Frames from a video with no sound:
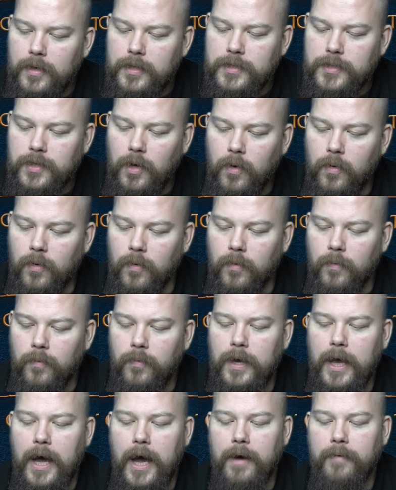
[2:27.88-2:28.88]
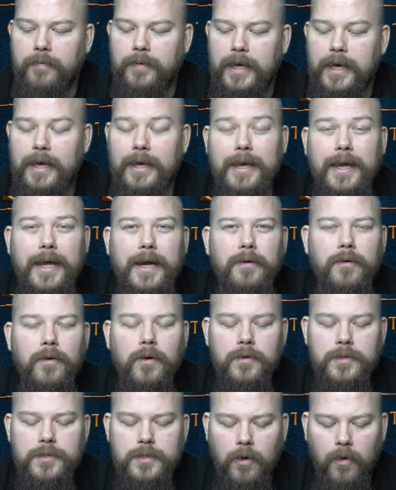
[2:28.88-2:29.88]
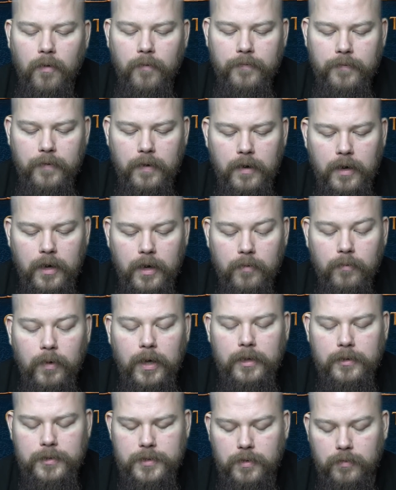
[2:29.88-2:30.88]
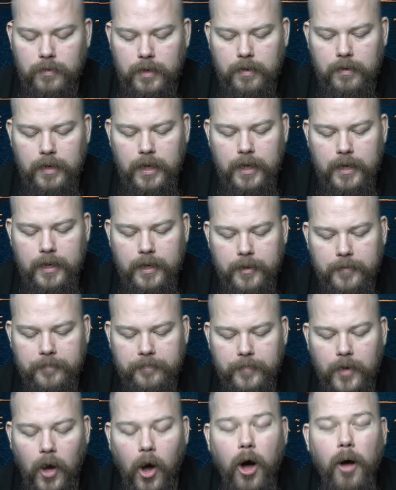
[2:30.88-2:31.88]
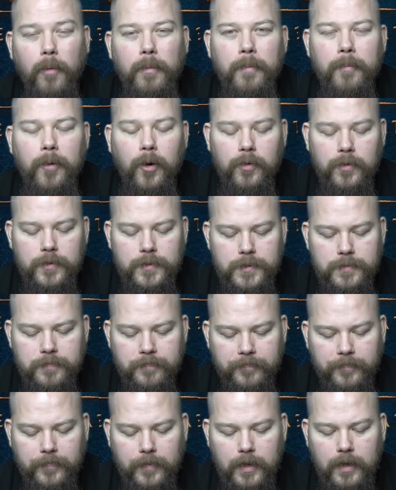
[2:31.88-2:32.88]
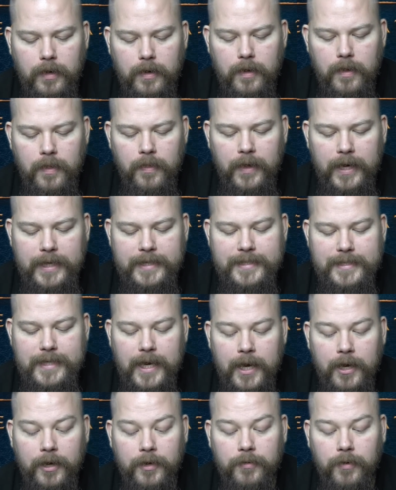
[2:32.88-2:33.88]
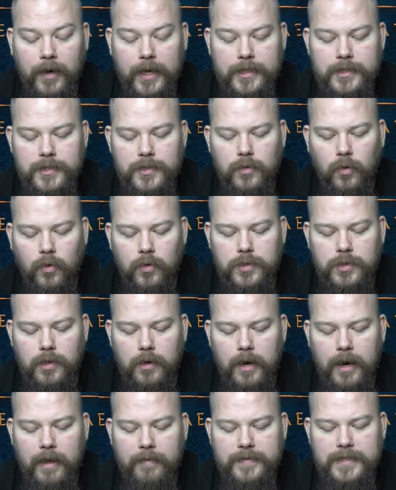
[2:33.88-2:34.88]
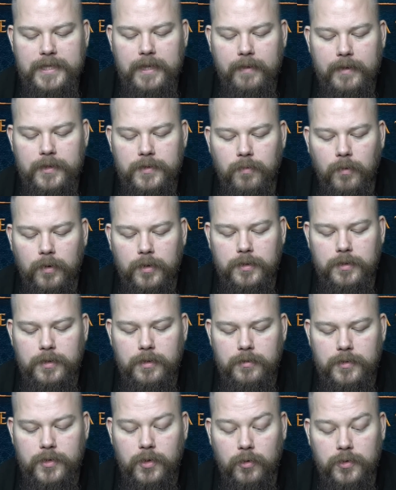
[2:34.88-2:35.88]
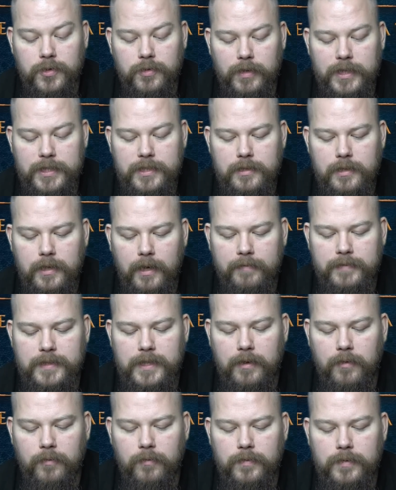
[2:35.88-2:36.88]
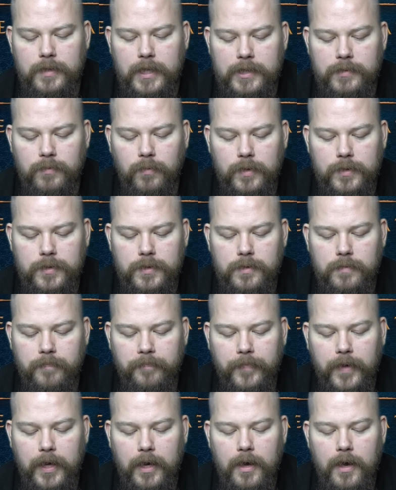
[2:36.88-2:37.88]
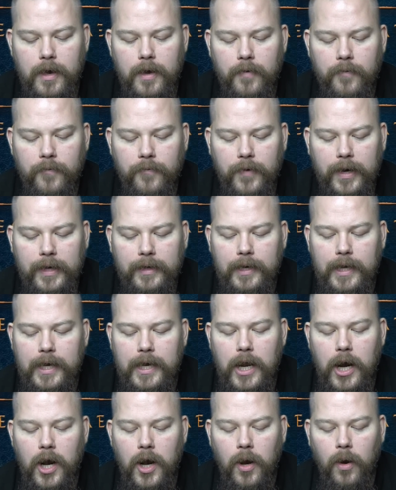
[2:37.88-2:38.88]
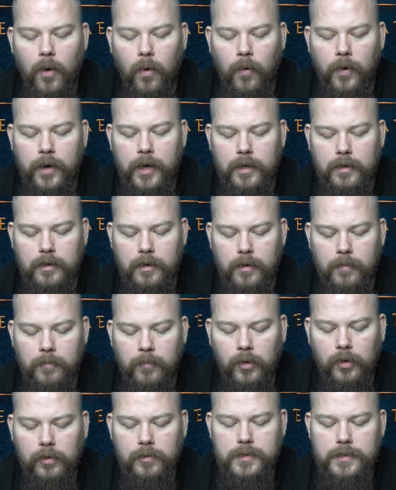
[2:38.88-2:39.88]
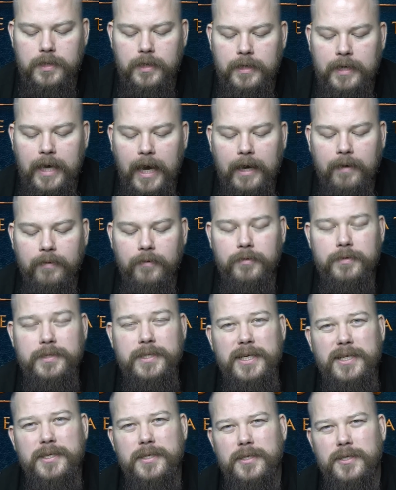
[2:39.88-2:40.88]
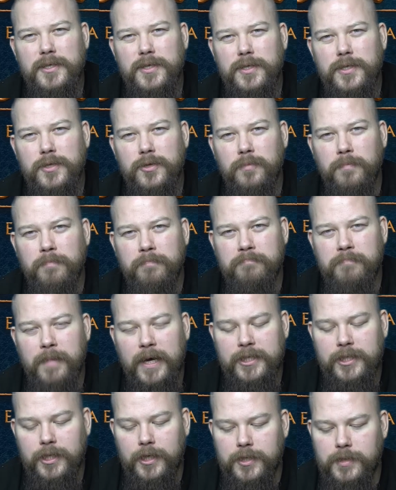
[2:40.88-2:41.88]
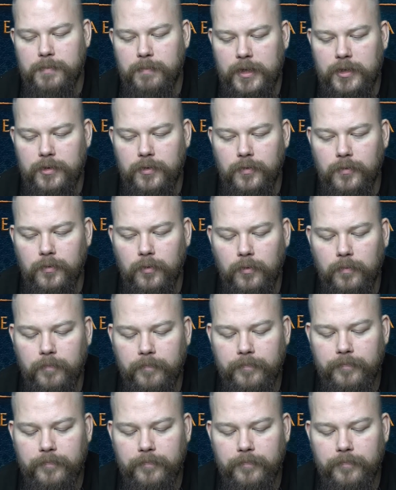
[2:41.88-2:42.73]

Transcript: So we have the heroes of army bonus. They say a great sorcerer lives in this wood. Sorceress lives in these woods. Friendly Lothlorien models gained resistance to magic special rule.